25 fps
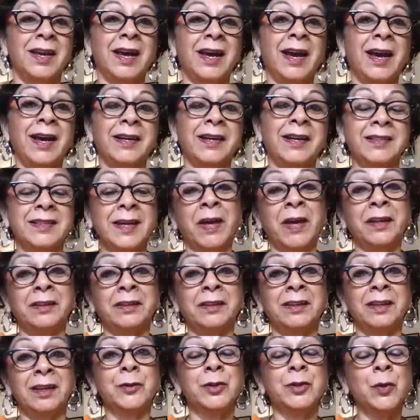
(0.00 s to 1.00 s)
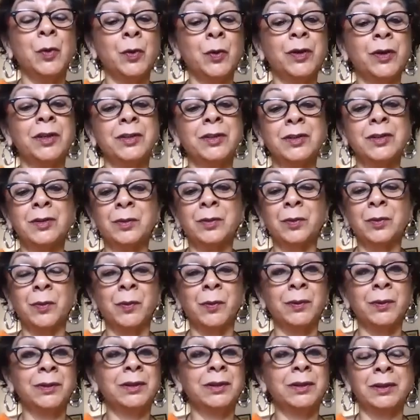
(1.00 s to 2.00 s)
and talking to
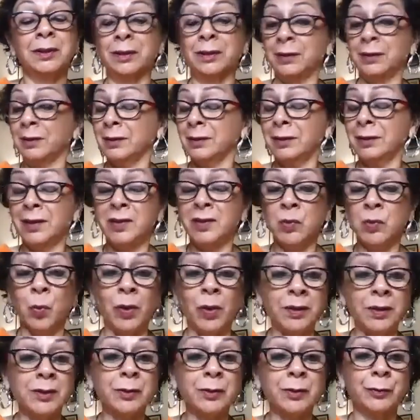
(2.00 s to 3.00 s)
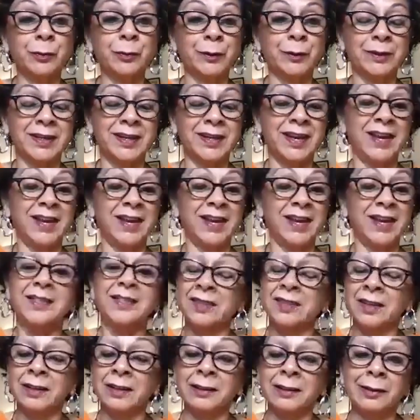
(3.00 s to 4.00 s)
all these wonderful
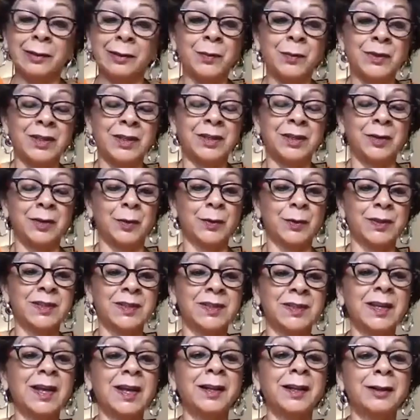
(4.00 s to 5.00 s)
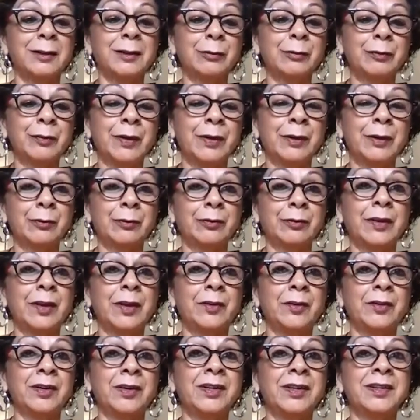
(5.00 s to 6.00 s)
guests, including yourself, if
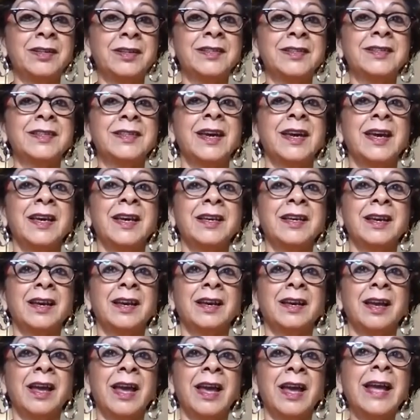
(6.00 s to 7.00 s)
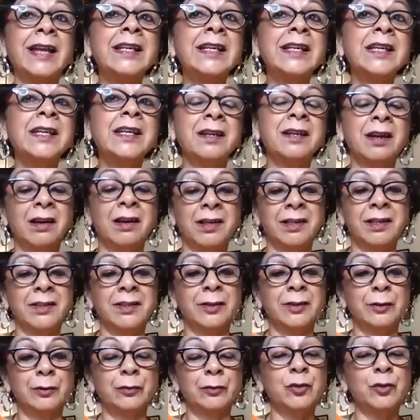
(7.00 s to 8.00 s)
there is any
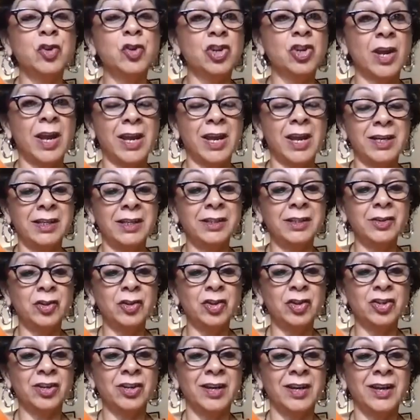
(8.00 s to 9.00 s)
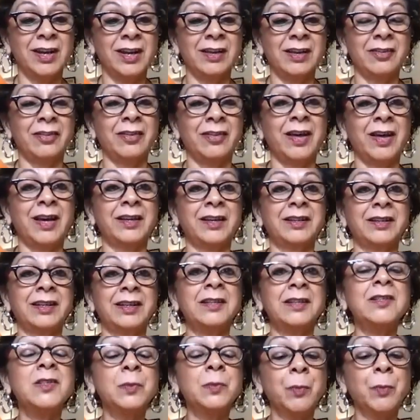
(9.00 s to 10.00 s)
kind of change that
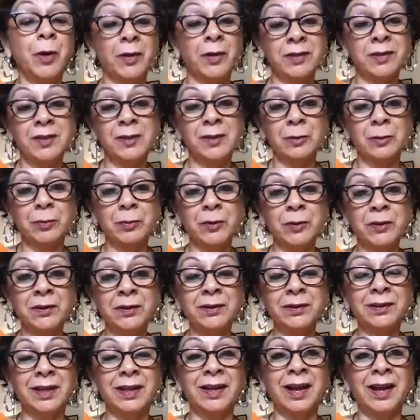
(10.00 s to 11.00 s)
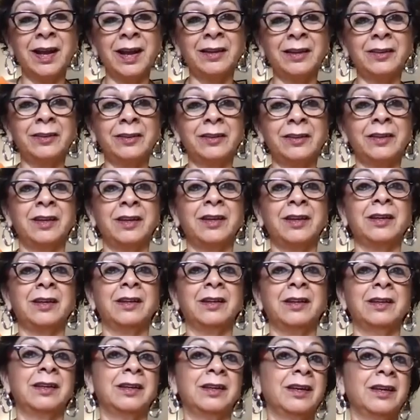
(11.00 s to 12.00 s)
is possible, I
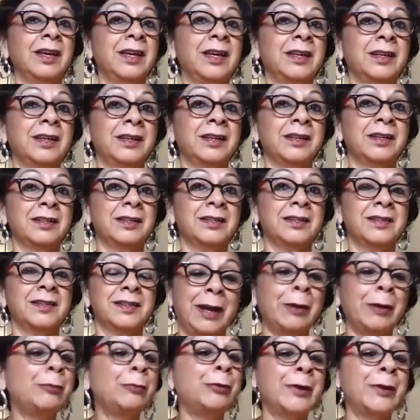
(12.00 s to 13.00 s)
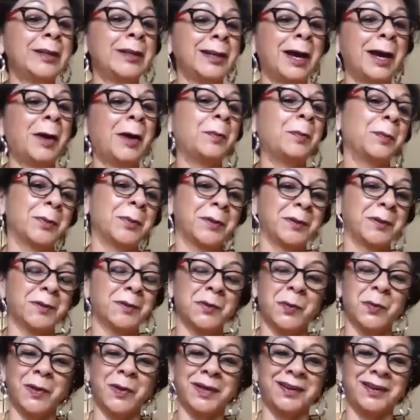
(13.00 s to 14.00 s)
think I feel
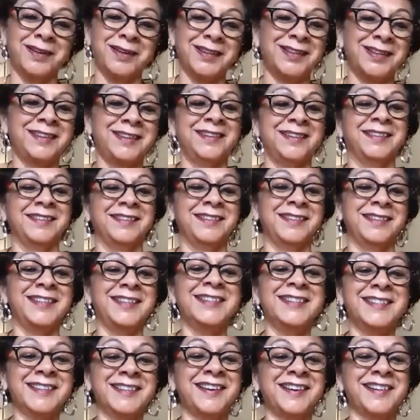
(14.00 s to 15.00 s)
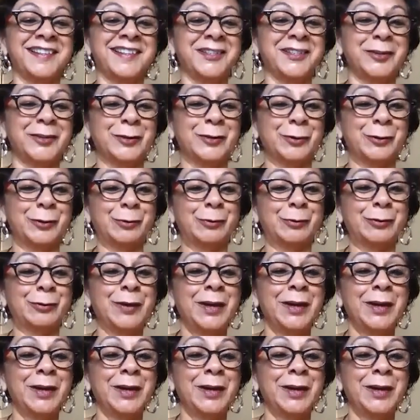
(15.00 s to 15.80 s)
humbled when I hear these kind of